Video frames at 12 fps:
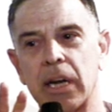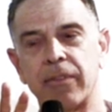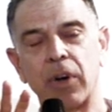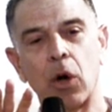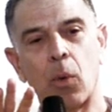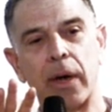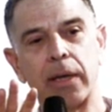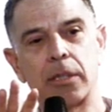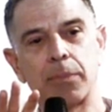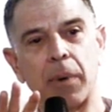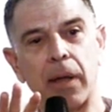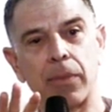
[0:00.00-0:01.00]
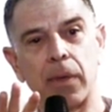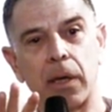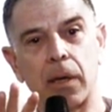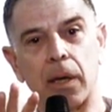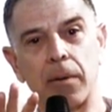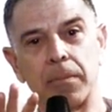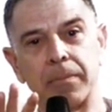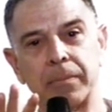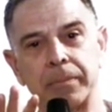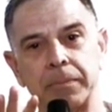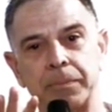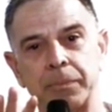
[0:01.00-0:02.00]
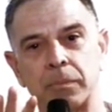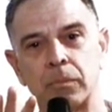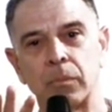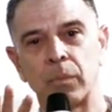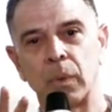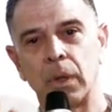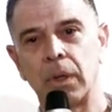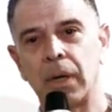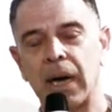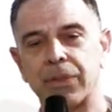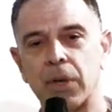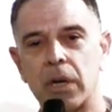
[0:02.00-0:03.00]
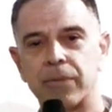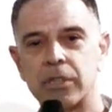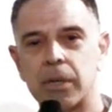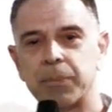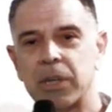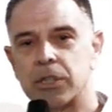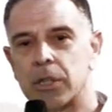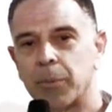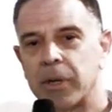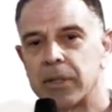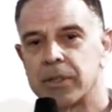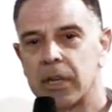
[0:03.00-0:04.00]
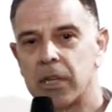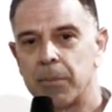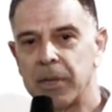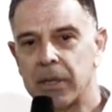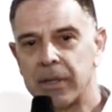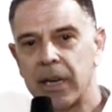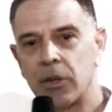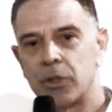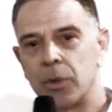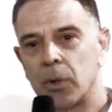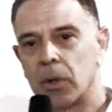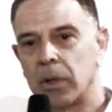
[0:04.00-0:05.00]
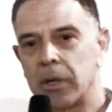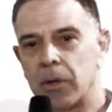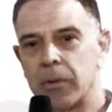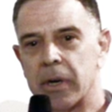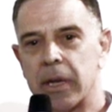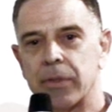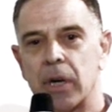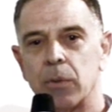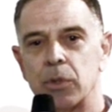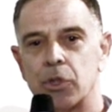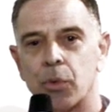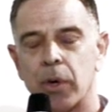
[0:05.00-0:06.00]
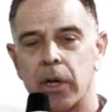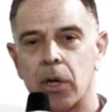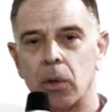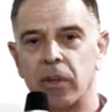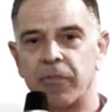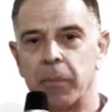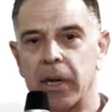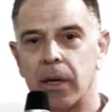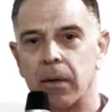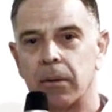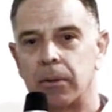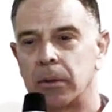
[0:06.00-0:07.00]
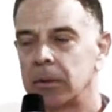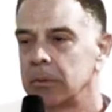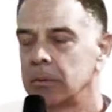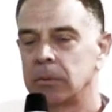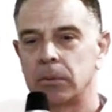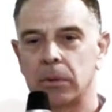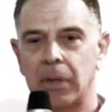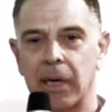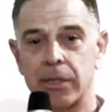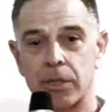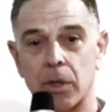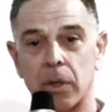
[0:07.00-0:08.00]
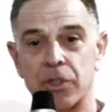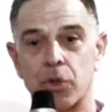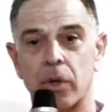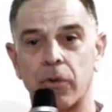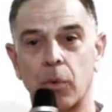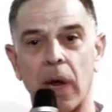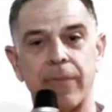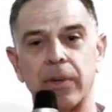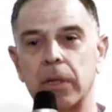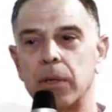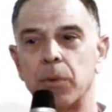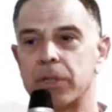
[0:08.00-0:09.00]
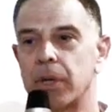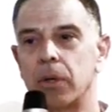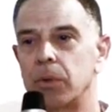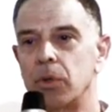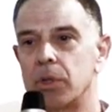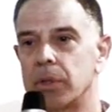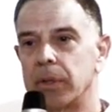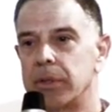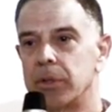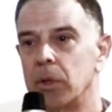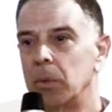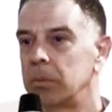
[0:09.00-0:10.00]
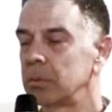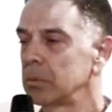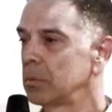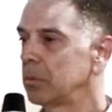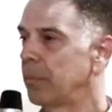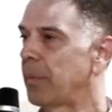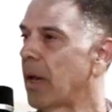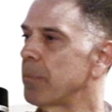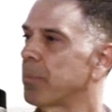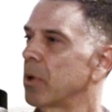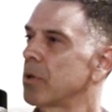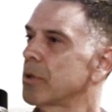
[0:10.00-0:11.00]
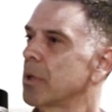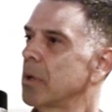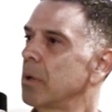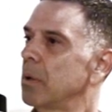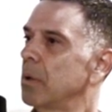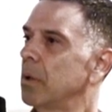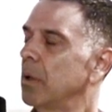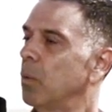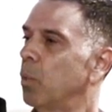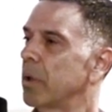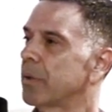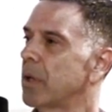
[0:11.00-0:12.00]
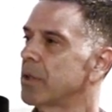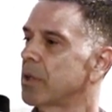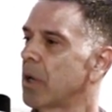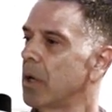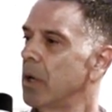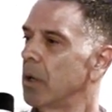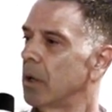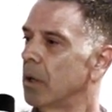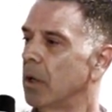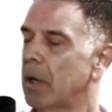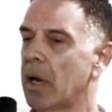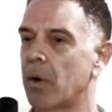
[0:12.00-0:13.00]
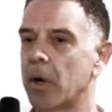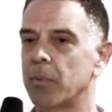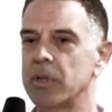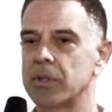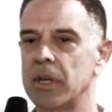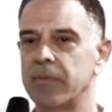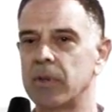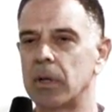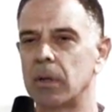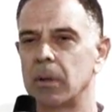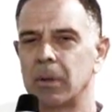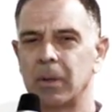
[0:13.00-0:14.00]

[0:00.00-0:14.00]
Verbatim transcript: kind of a quiet spot thinking. I thought of something someone had said to me a day or two earlier that I thought was critical of me. I saw it sort of graphically, which I don't usually do. That person, what they said, and how I received it.